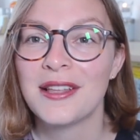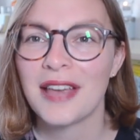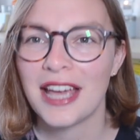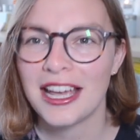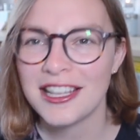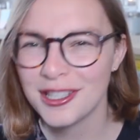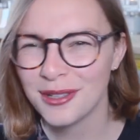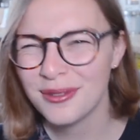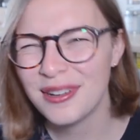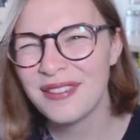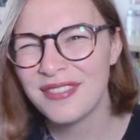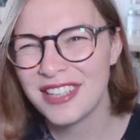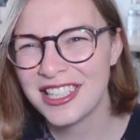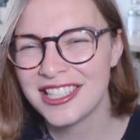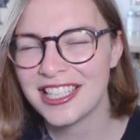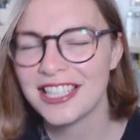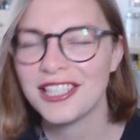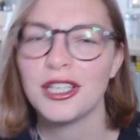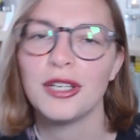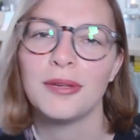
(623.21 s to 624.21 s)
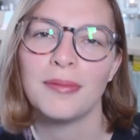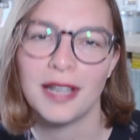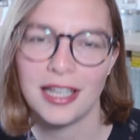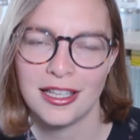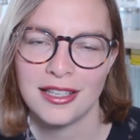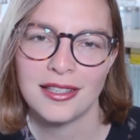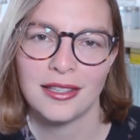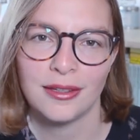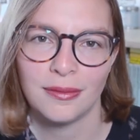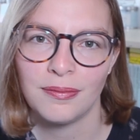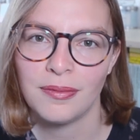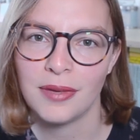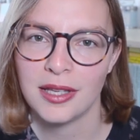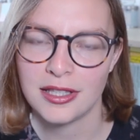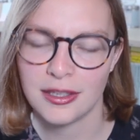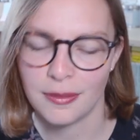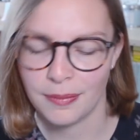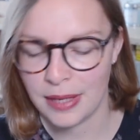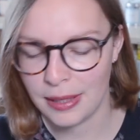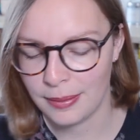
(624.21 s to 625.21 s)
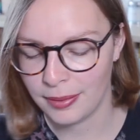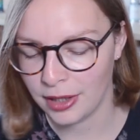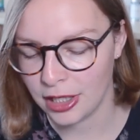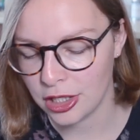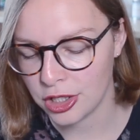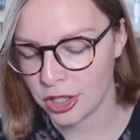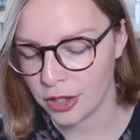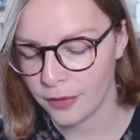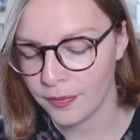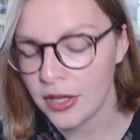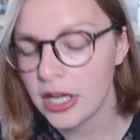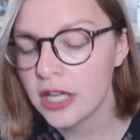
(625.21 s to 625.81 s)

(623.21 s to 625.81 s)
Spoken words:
It's a women's issue, but it's a people issue.